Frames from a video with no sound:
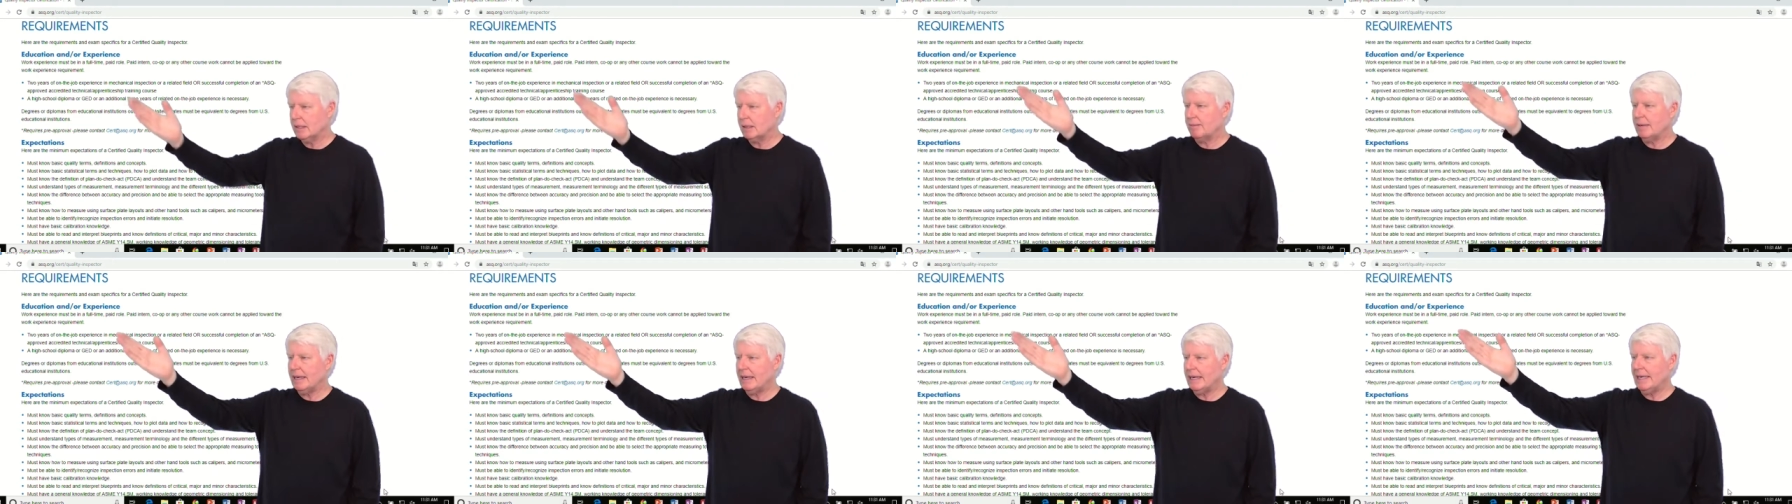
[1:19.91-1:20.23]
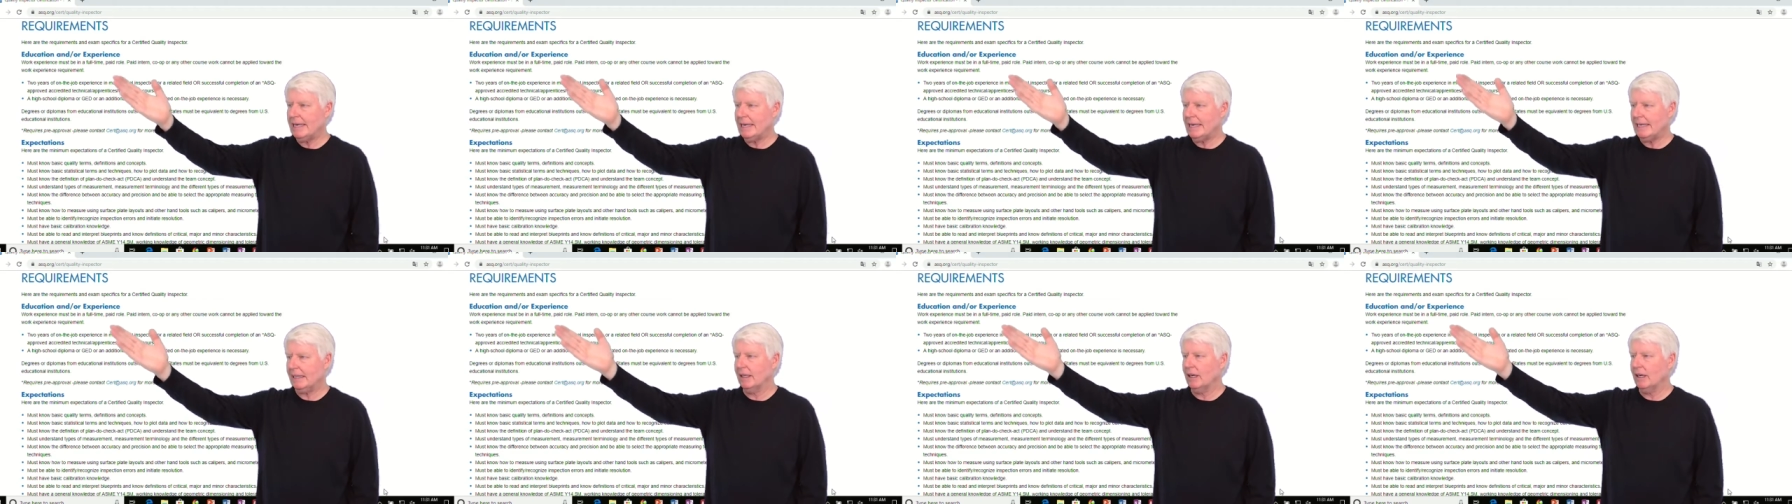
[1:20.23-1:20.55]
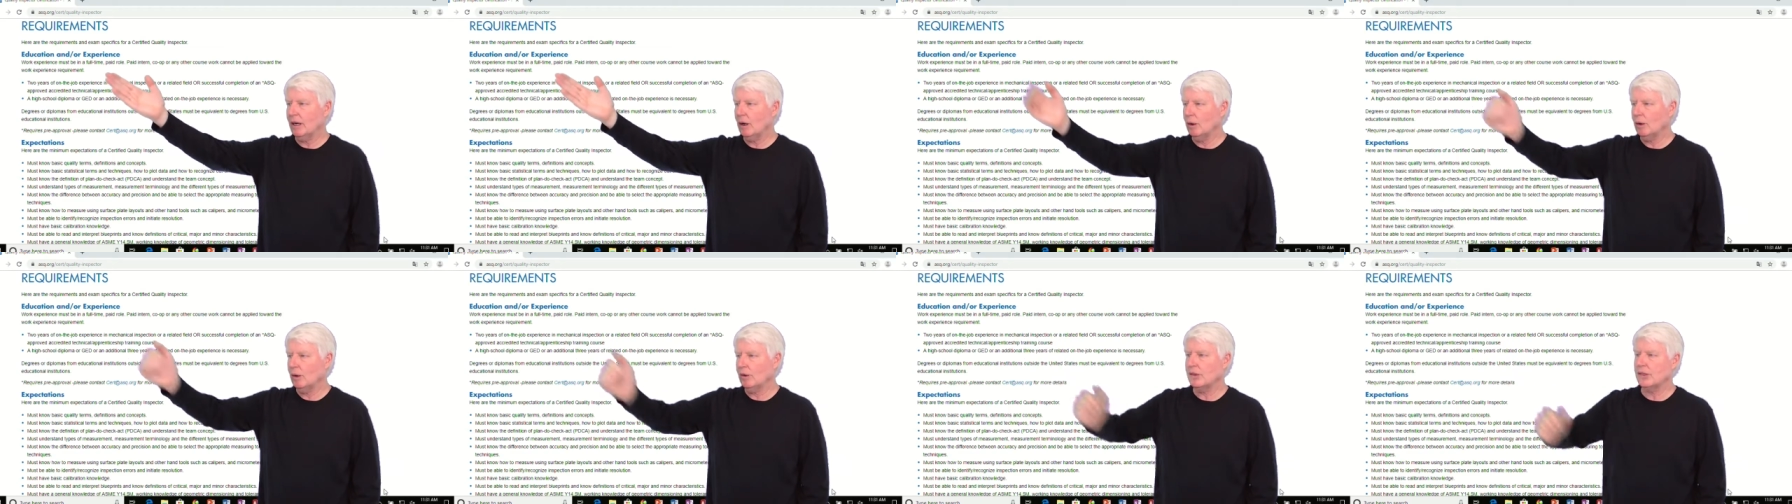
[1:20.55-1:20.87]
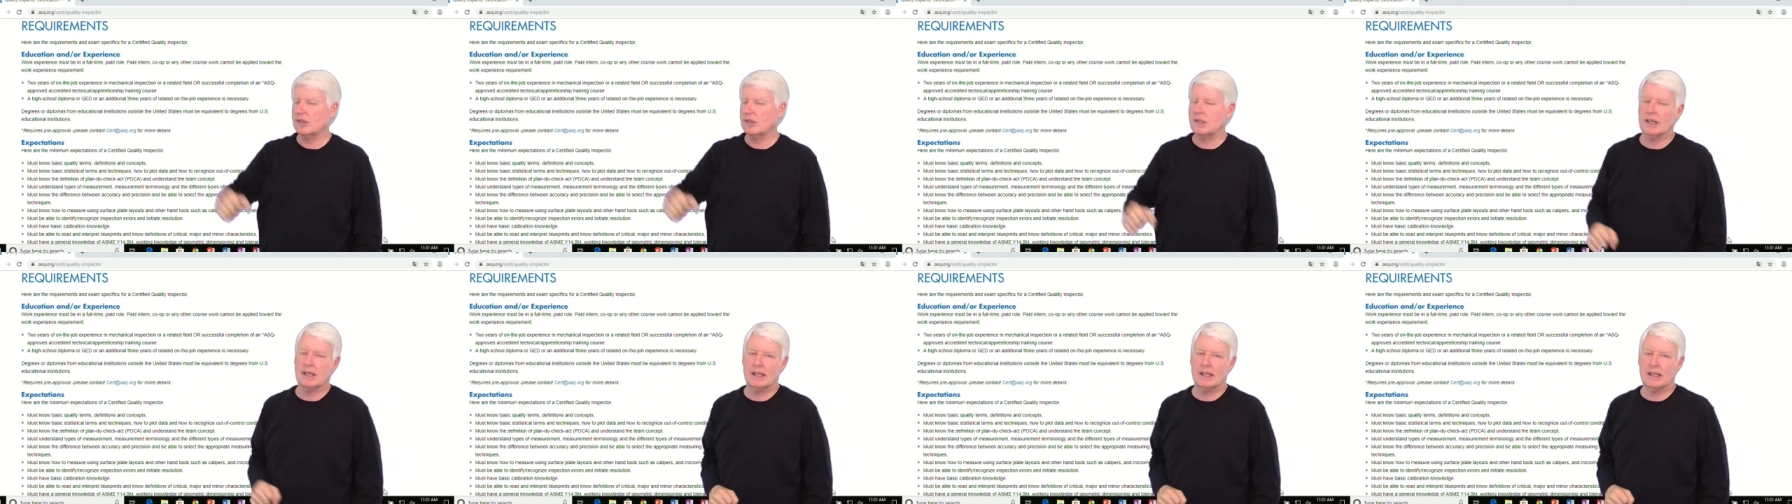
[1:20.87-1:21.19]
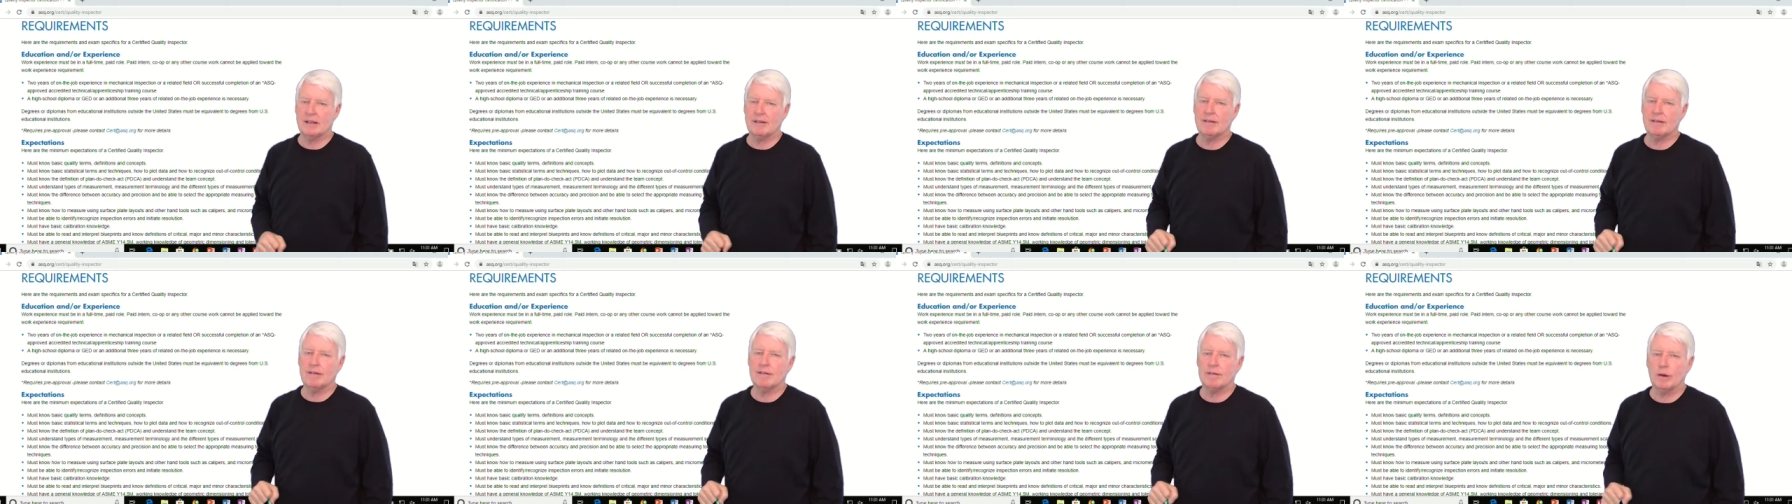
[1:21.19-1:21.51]
to meeting those
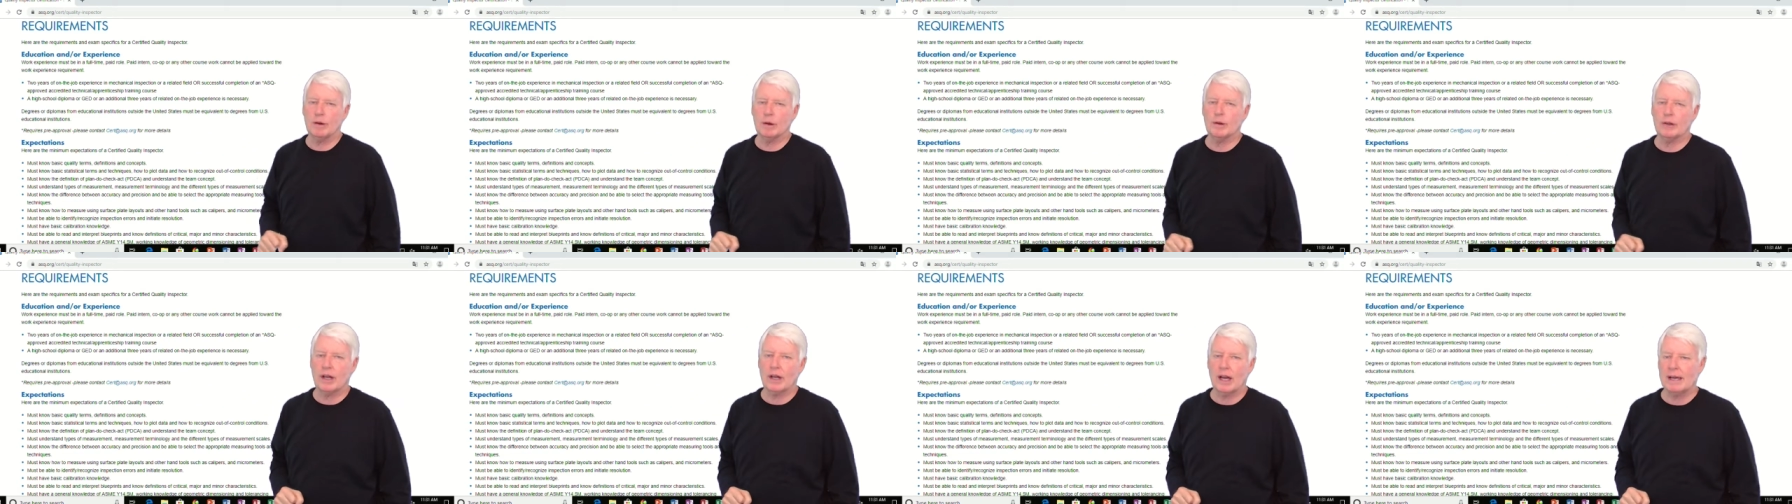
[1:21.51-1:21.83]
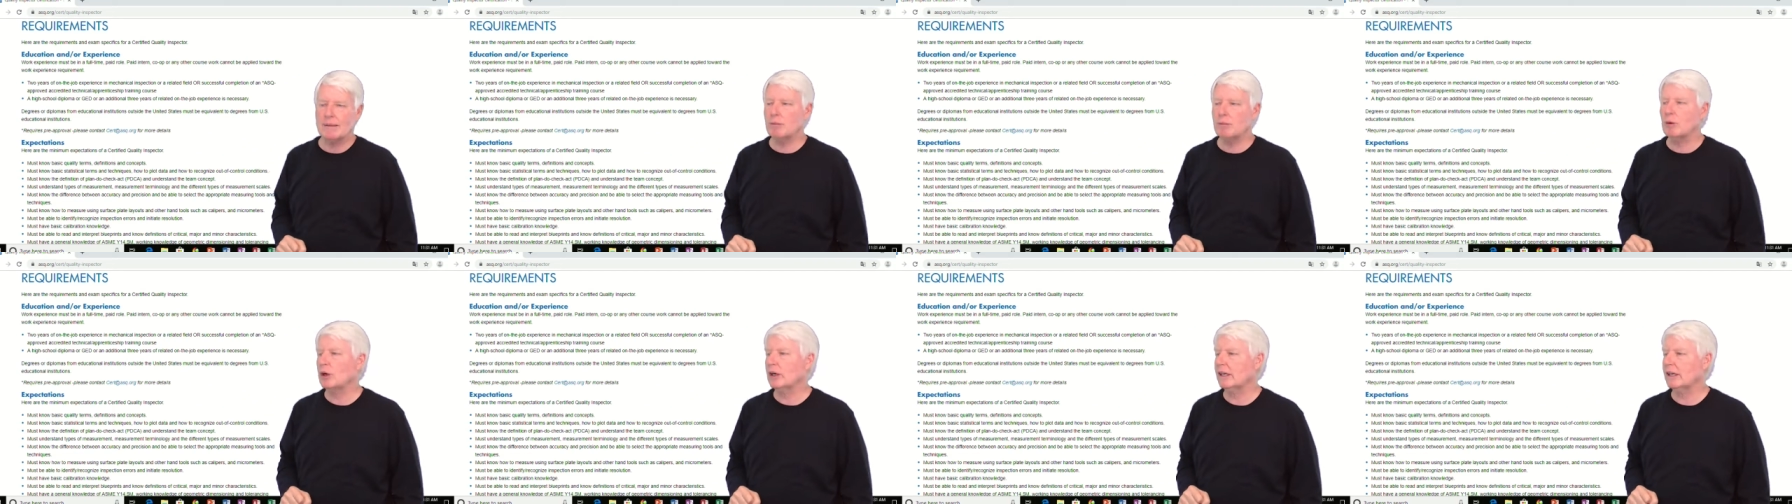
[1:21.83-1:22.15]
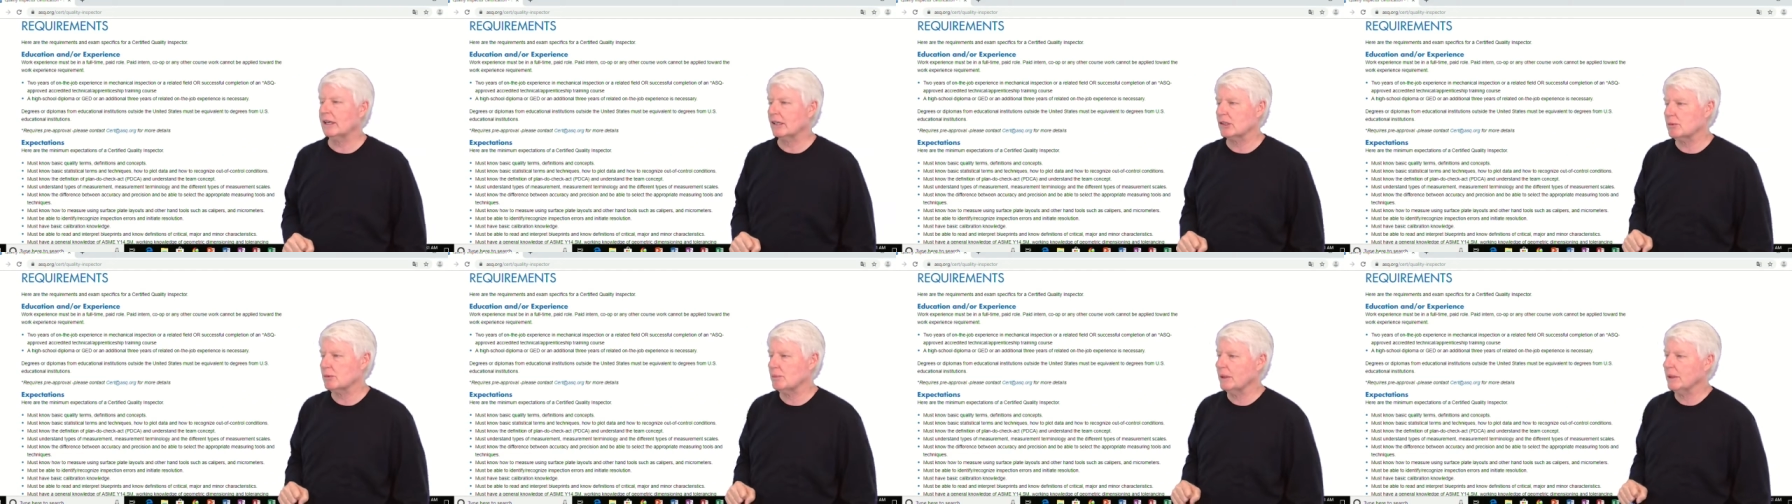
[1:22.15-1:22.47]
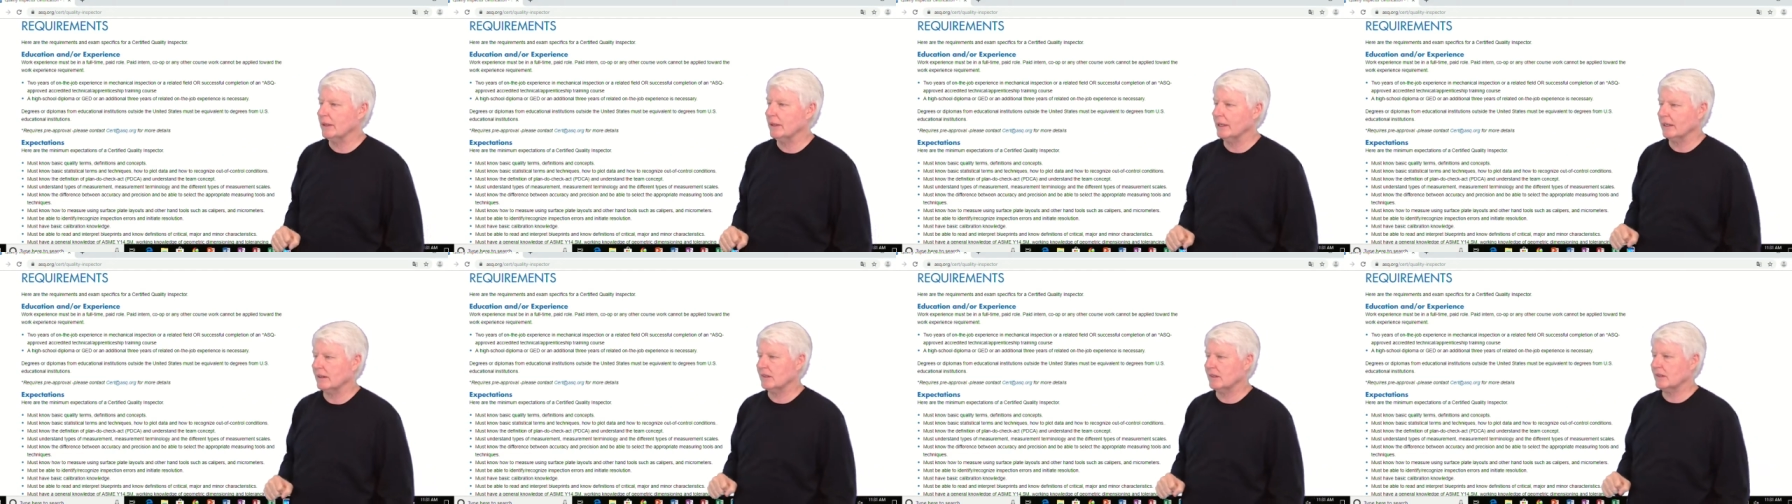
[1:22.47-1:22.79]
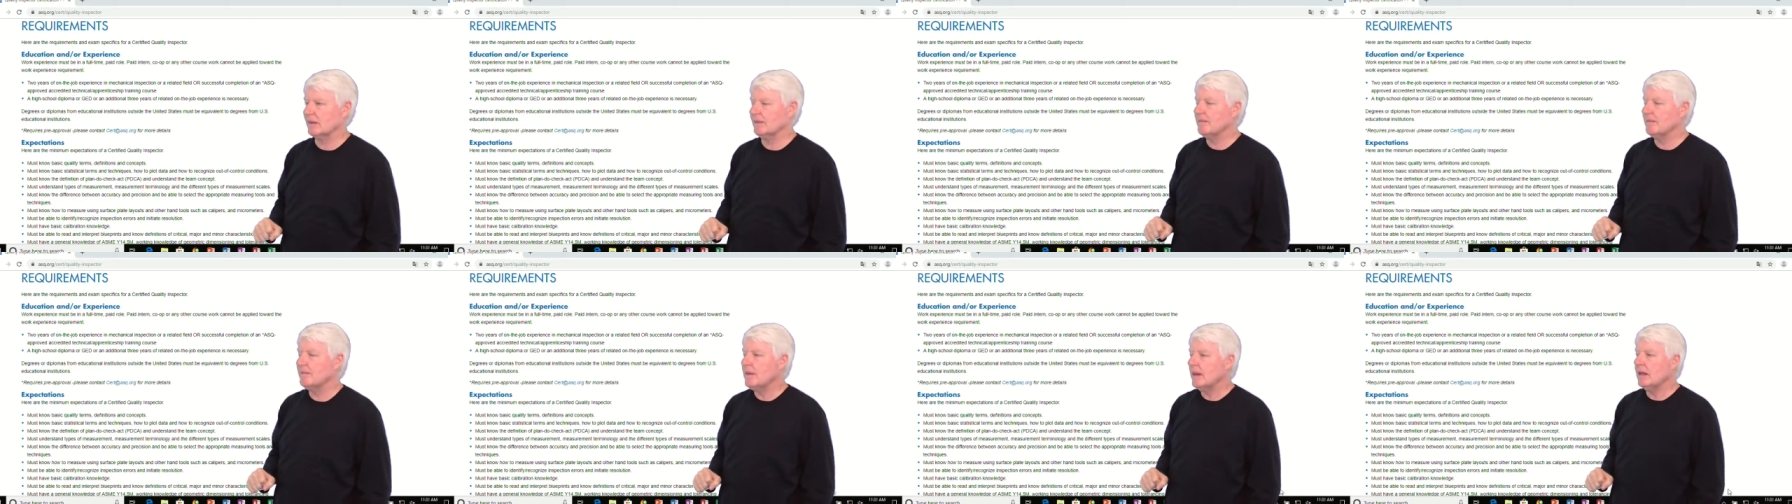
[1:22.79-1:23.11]
uh, full-time work
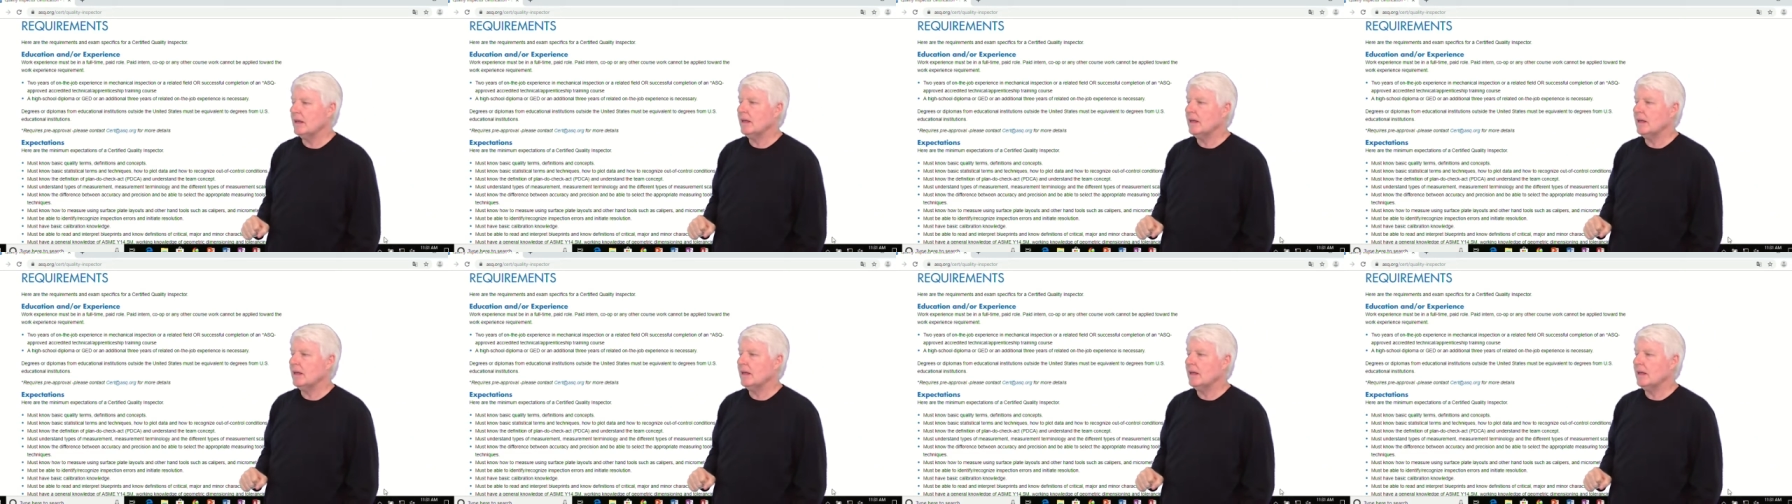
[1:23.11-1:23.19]
experience.